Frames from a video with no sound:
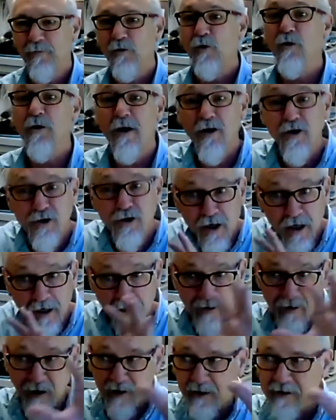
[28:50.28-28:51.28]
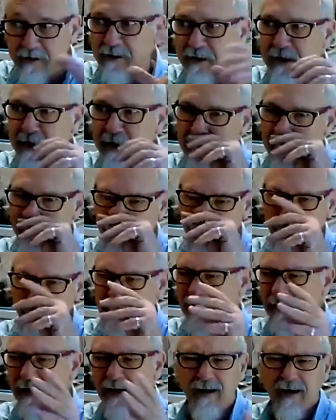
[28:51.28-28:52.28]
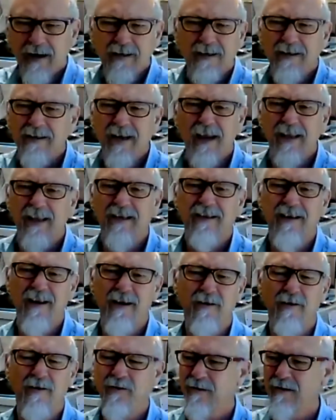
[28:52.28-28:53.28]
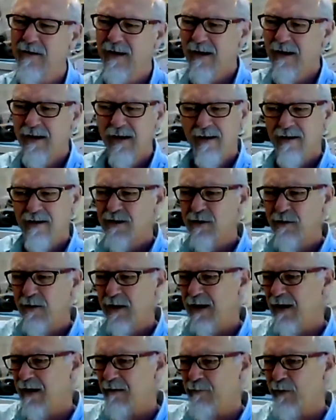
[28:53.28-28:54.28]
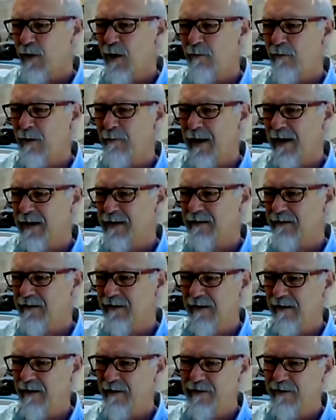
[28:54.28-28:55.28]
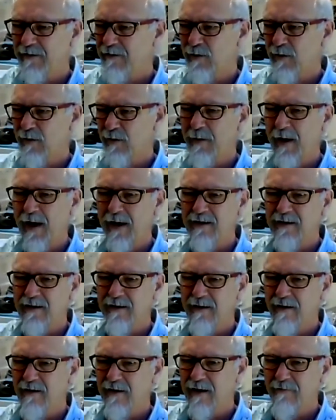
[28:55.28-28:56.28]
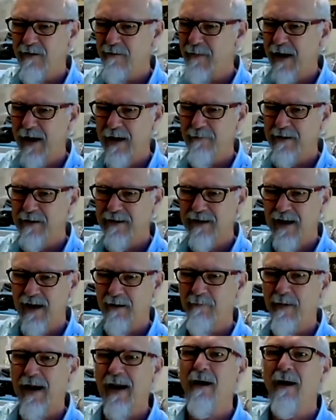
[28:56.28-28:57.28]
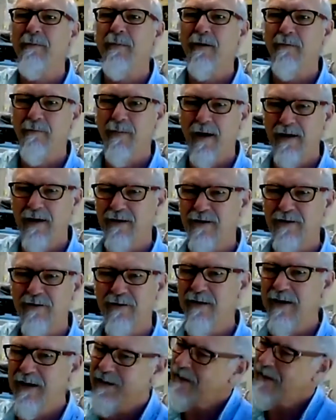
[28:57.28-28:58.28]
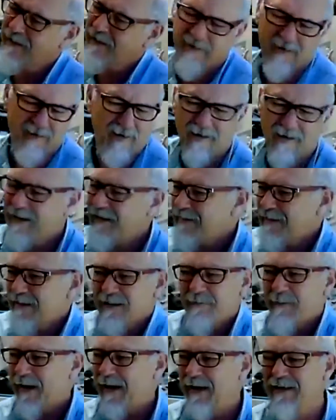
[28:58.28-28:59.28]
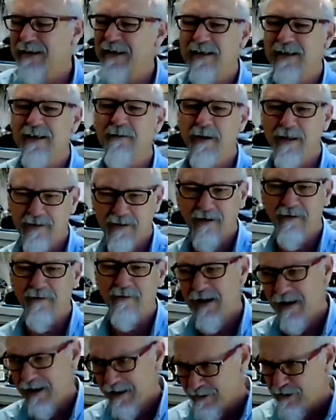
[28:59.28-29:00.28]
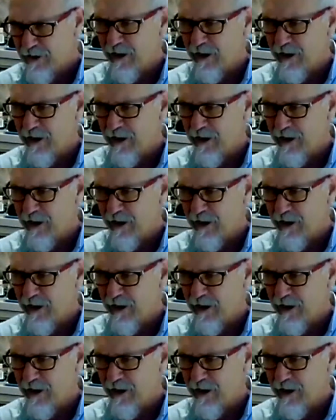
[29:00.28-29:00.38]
Good that you're checking that. That's the key thing because again, as I say, it's no good doing a problem that's 20 pages long if you made a mistake back up on page 3. It doesn't make any sense to me.